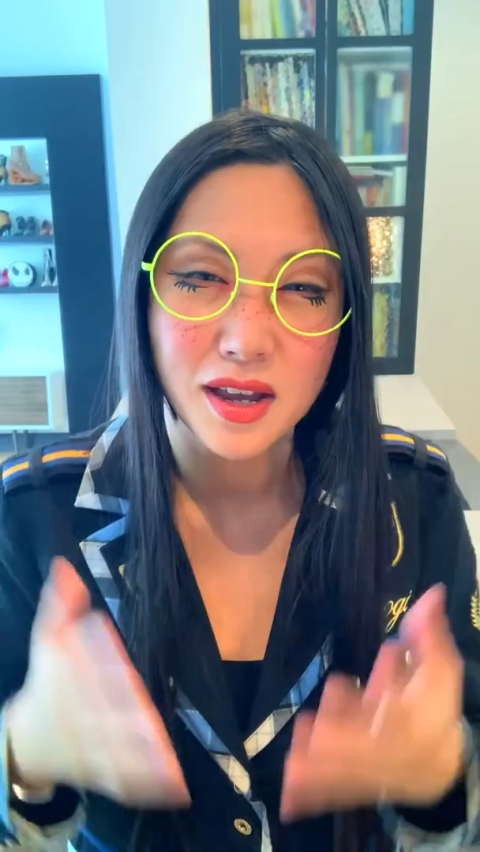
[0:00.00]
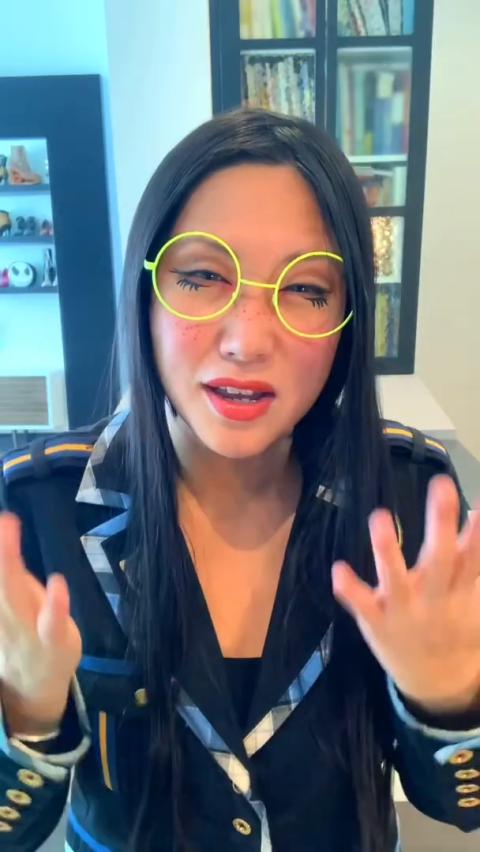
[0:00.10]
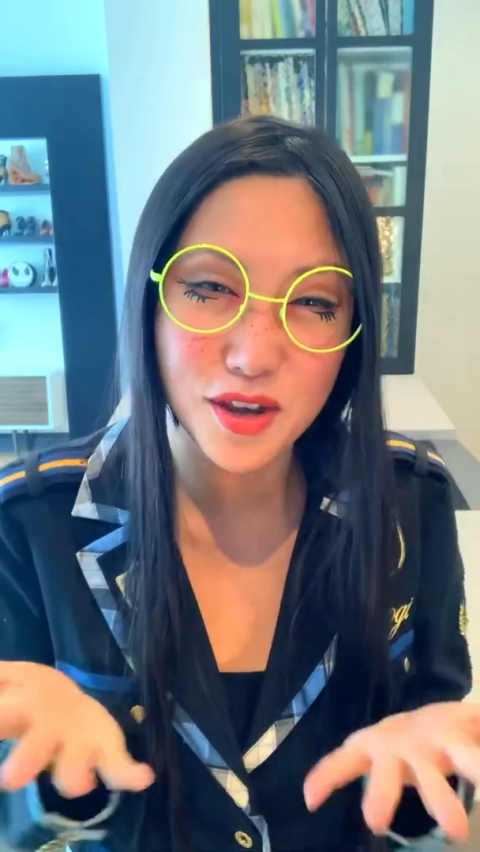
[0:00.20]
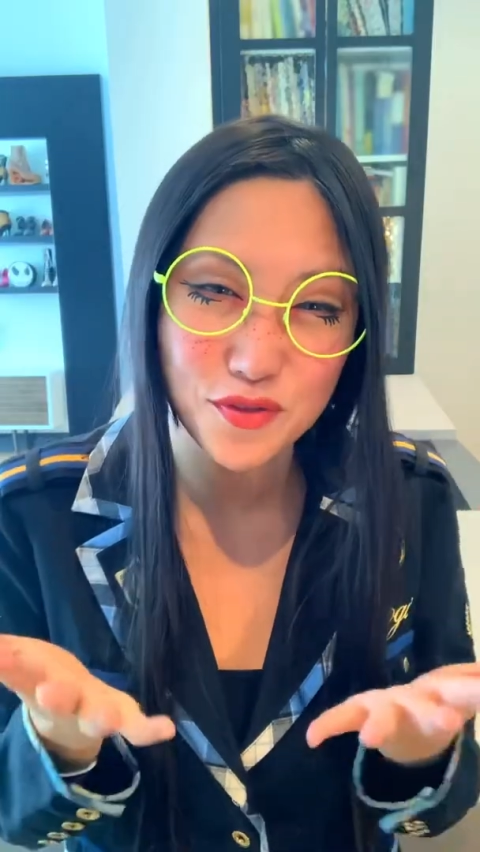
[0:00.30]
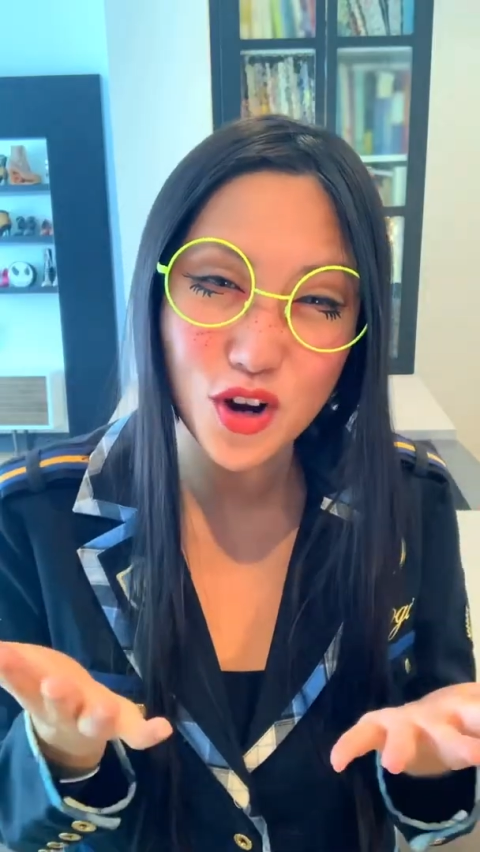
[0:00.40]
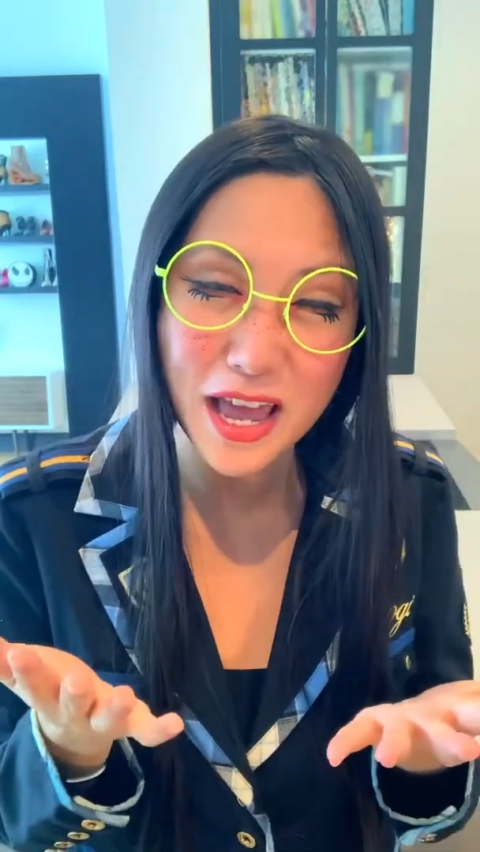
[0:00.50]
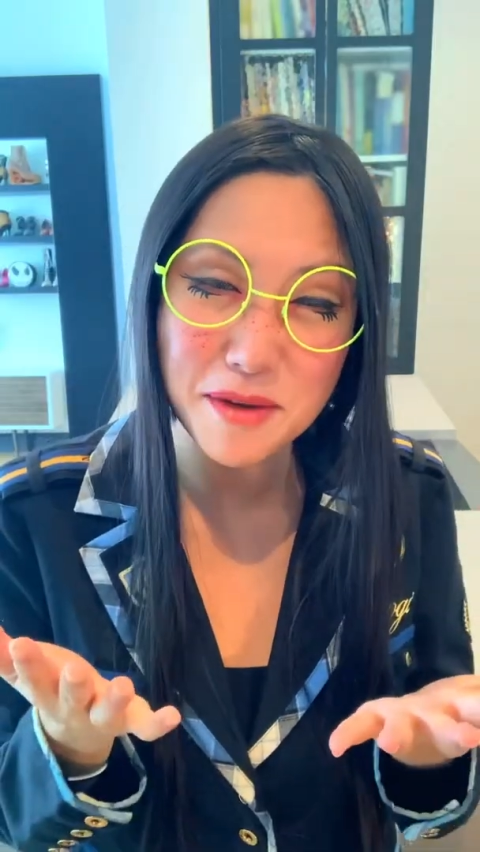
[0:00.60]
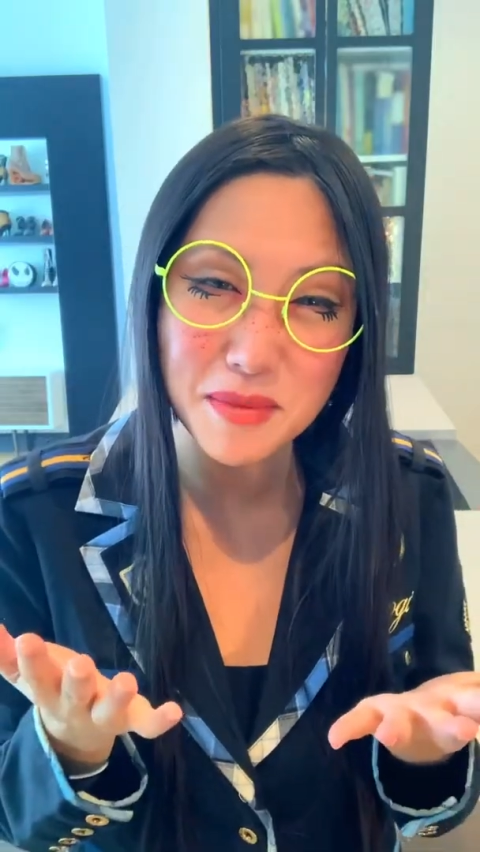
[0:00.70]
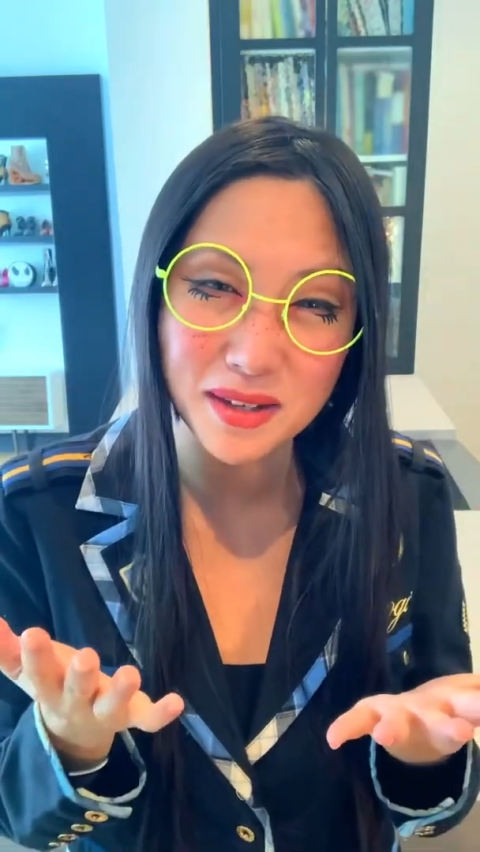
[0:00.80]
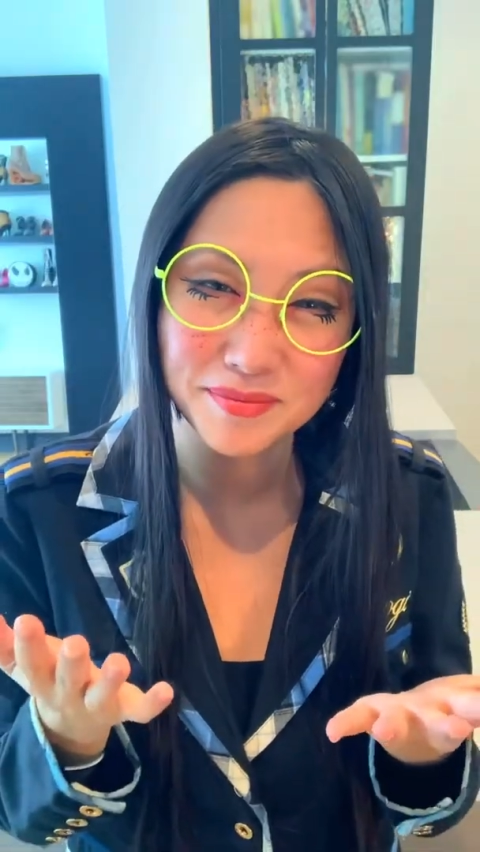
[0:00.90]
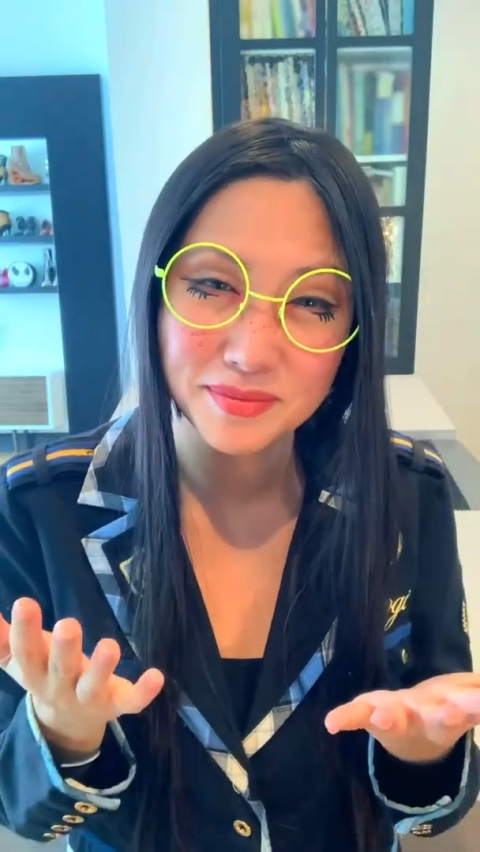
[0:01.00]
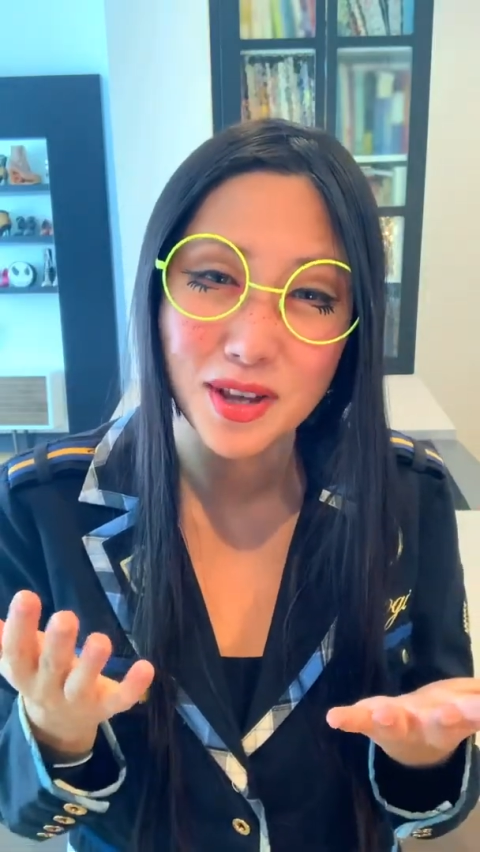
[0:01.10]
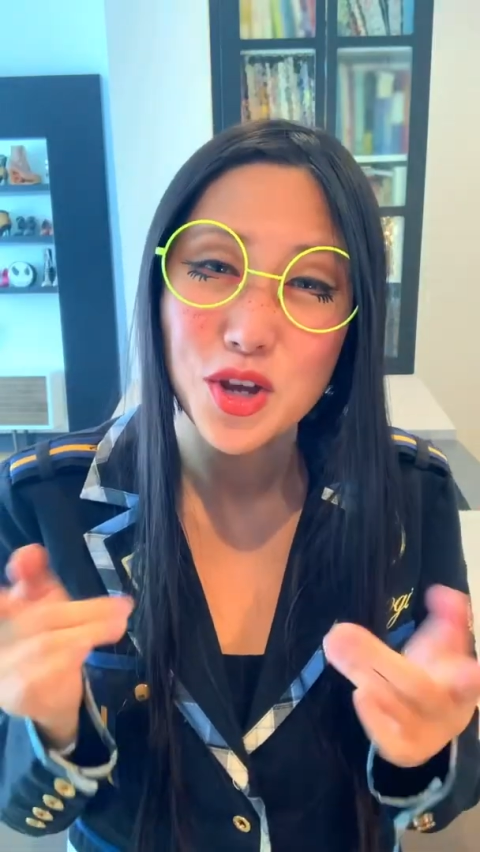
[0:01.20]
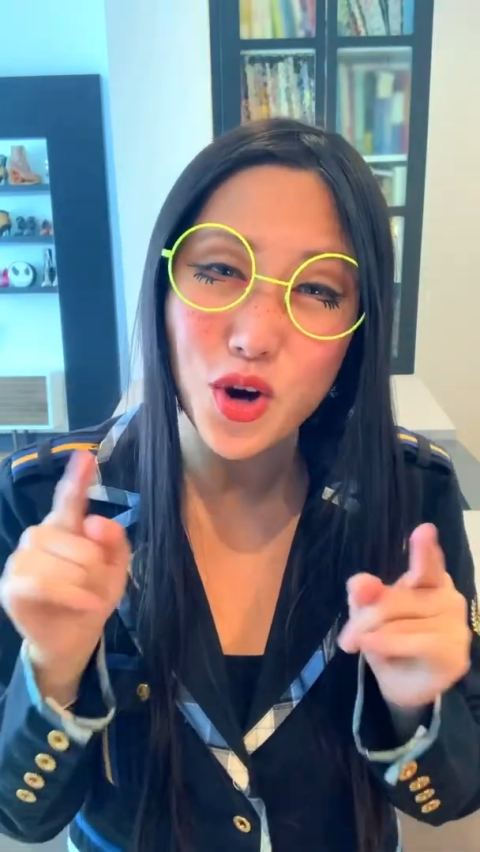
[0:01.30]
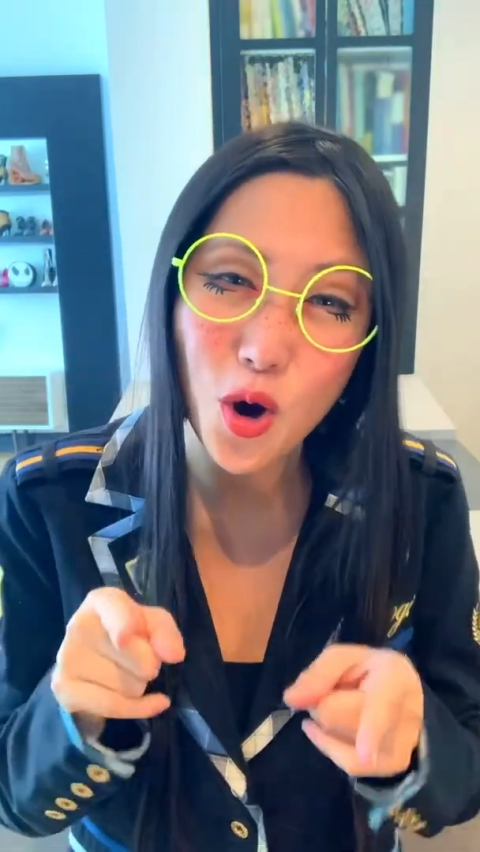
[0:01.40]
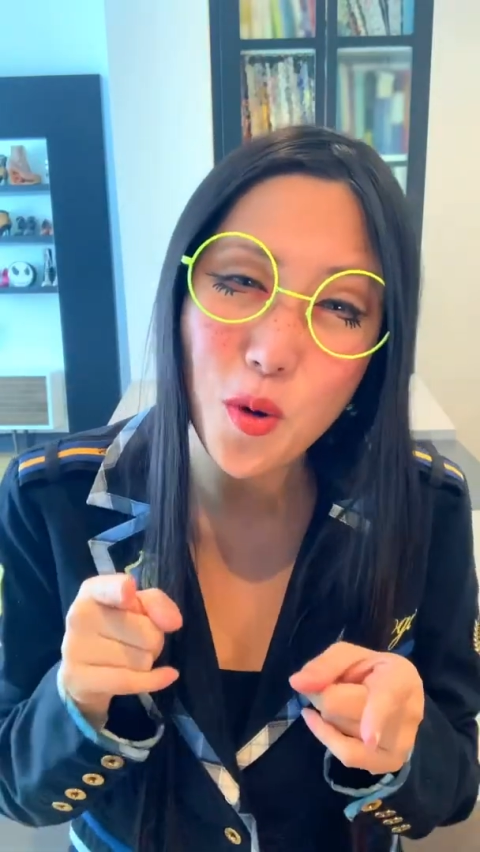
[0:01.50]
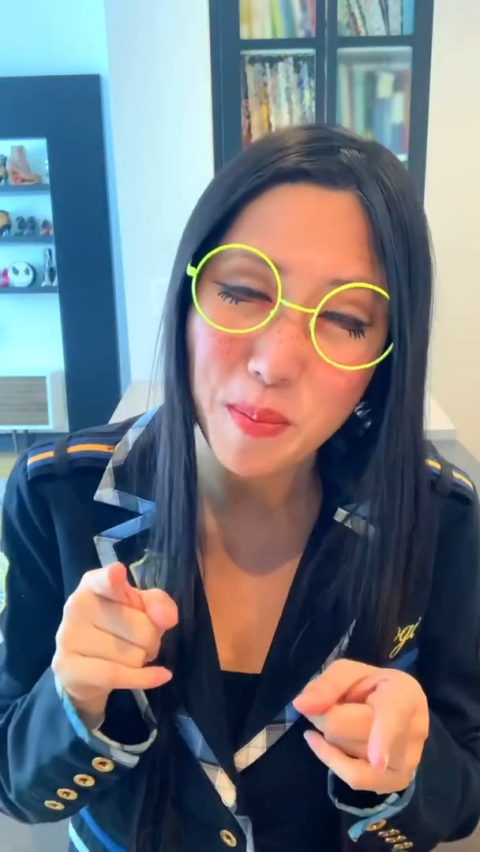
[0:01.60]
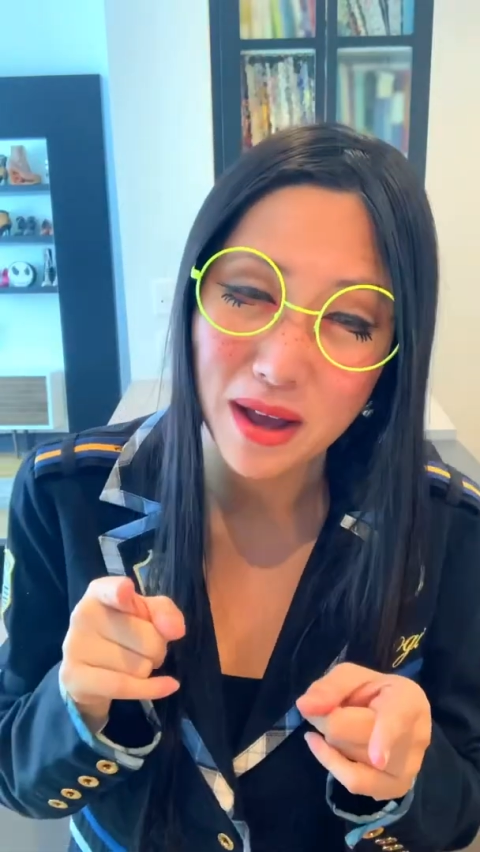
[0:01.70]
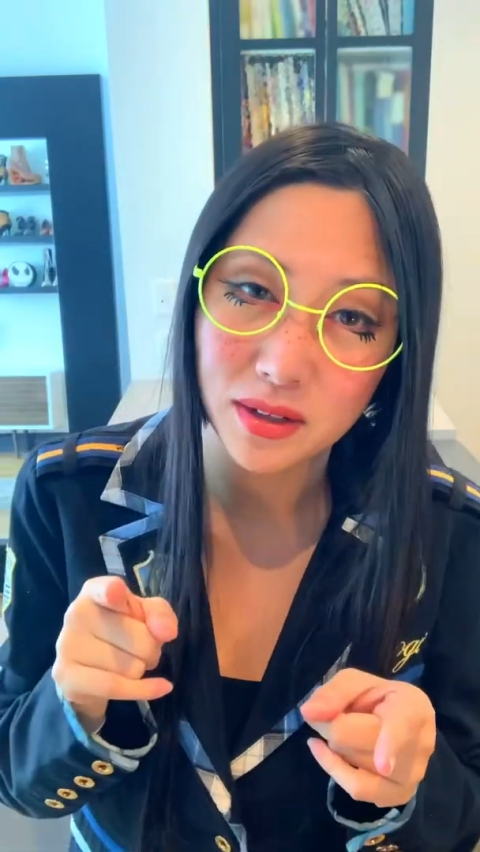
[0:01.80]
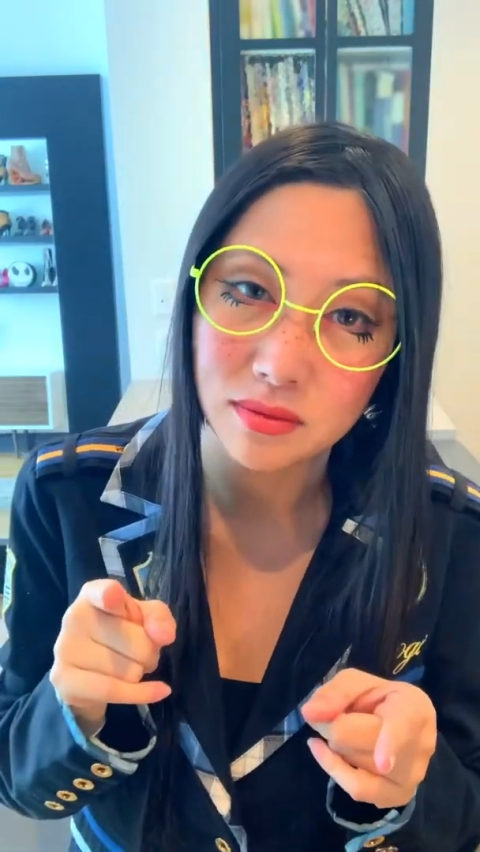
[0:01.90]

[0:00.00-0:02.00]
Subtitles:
If you're like me, you're homebound.